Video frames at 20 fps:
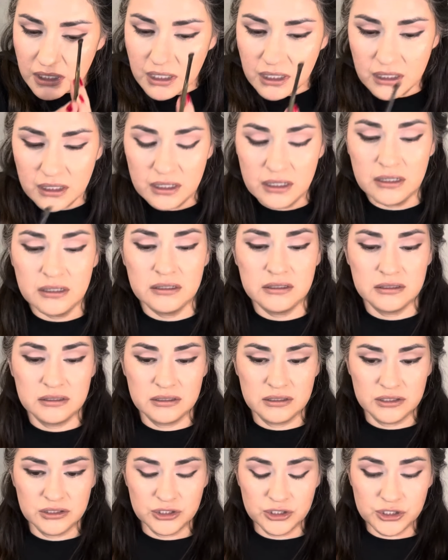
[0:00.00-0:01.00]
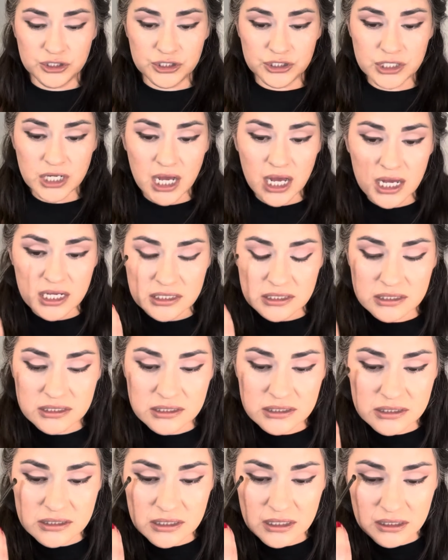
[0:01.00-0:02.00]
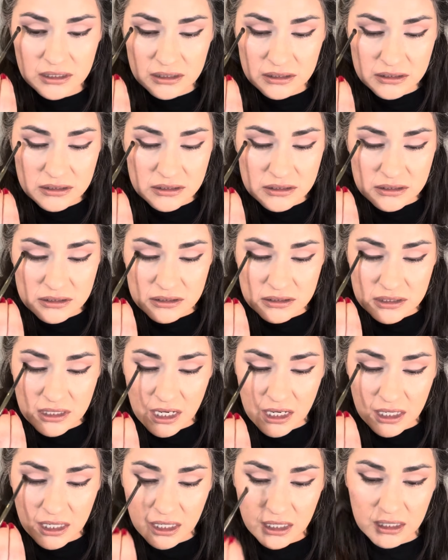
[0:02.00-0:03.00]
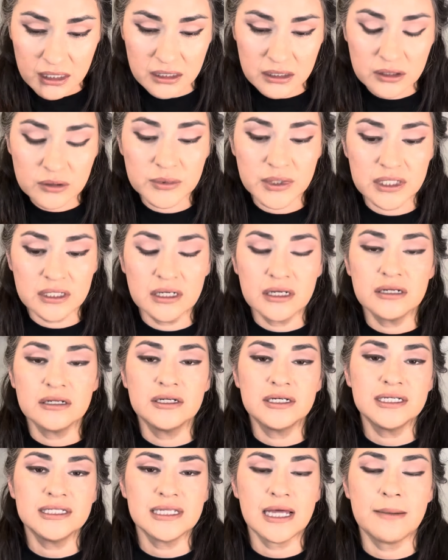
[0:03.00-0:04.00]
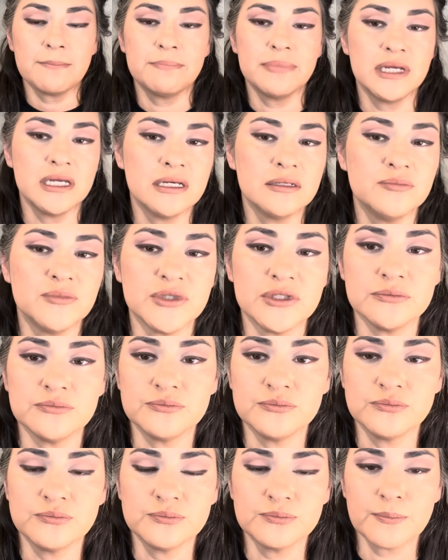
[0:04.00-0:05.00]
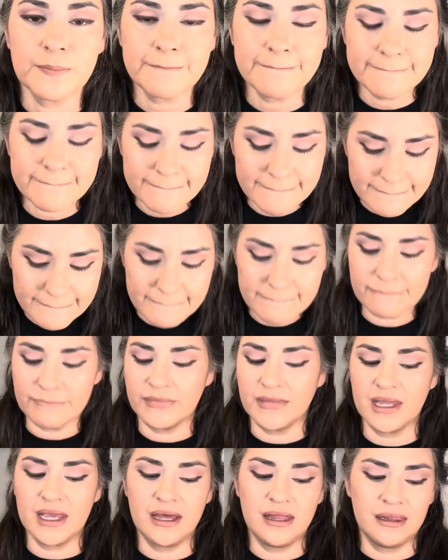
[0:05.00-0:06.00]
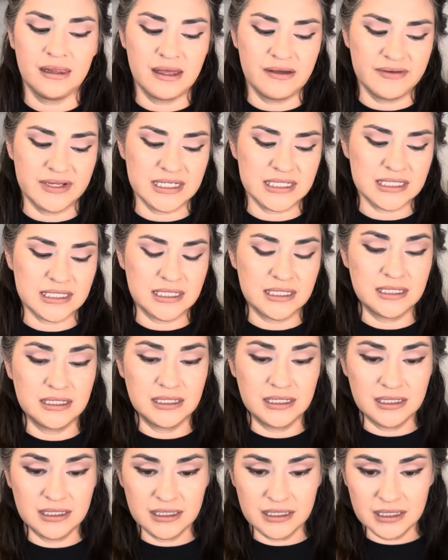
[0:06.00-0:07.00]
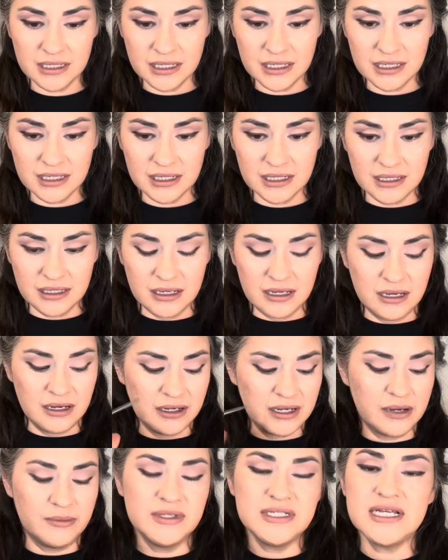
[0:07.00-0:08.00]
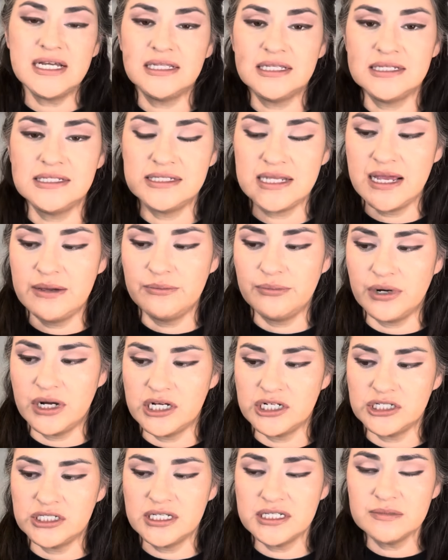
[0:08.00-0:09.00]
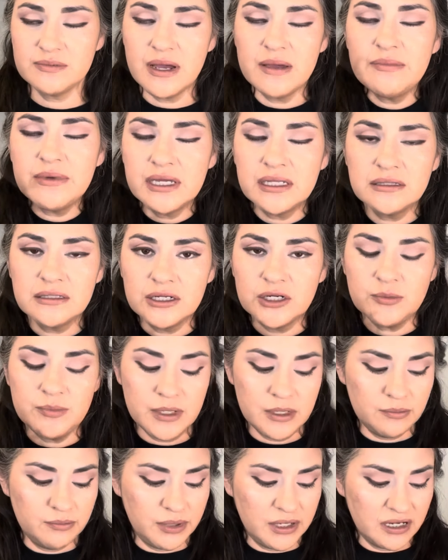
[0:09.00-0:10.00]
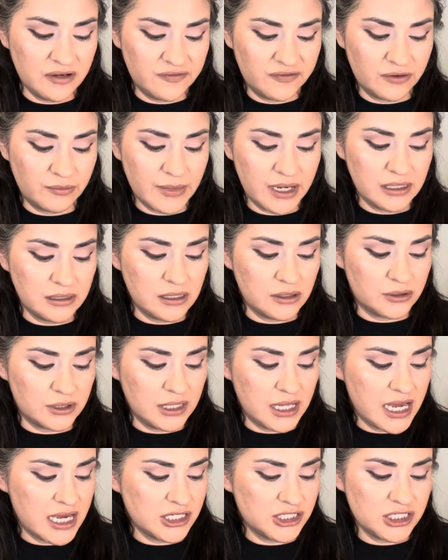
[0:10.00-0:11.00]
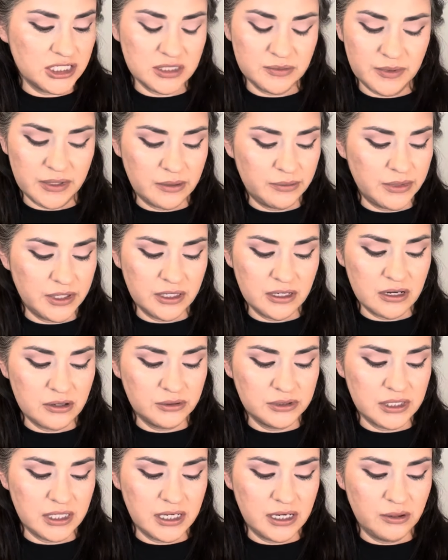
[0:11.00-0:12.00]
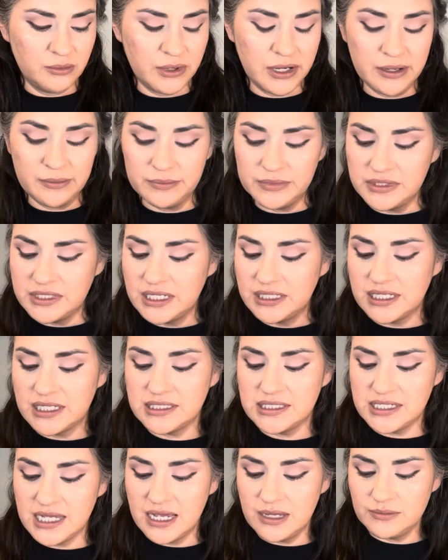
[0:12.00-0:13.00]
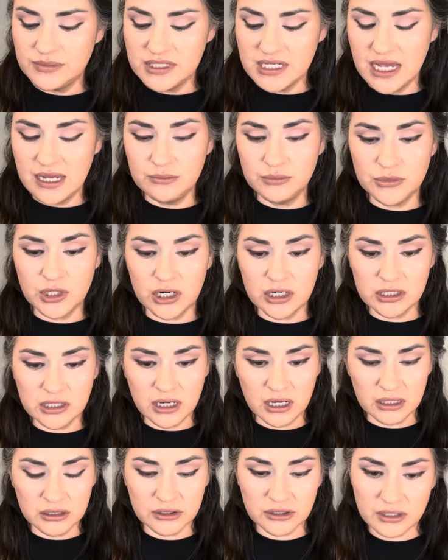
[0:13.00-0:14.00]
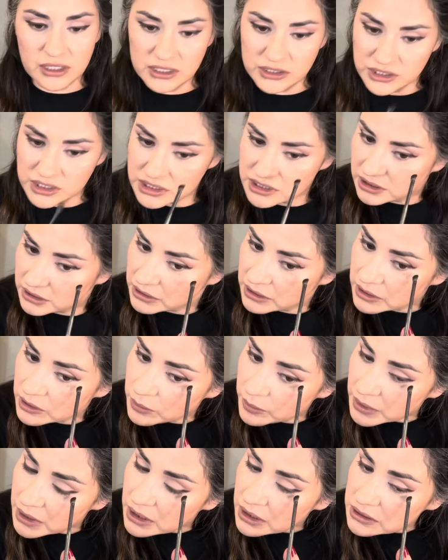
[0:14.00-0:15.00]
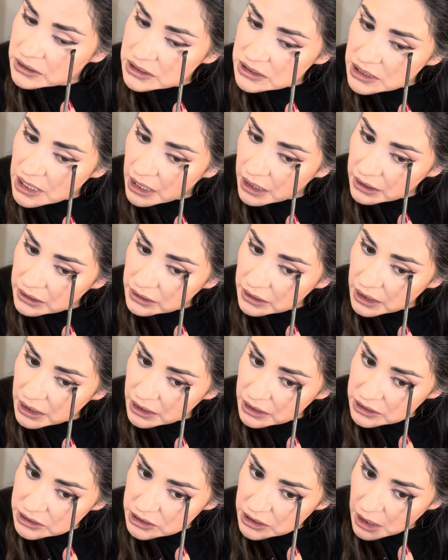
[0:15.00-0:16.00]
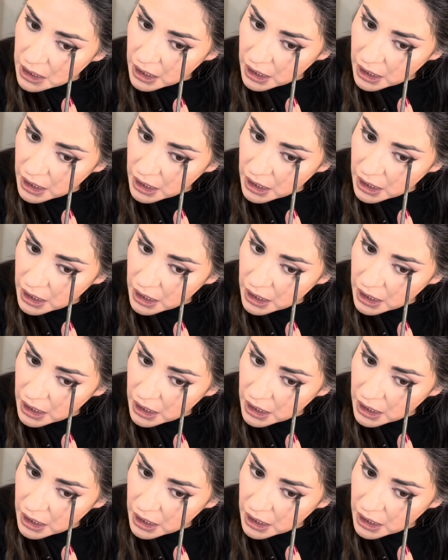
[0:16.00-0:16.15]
God, just stunning. Oh my God, look at that pigment. Mmm, I love it. Okay, I'm gonna take the same brush. This might be a little bit big for my lower lashes, but I'm gonna go with it anyway. Take that same, same dark color and just a little bit on this outer edge.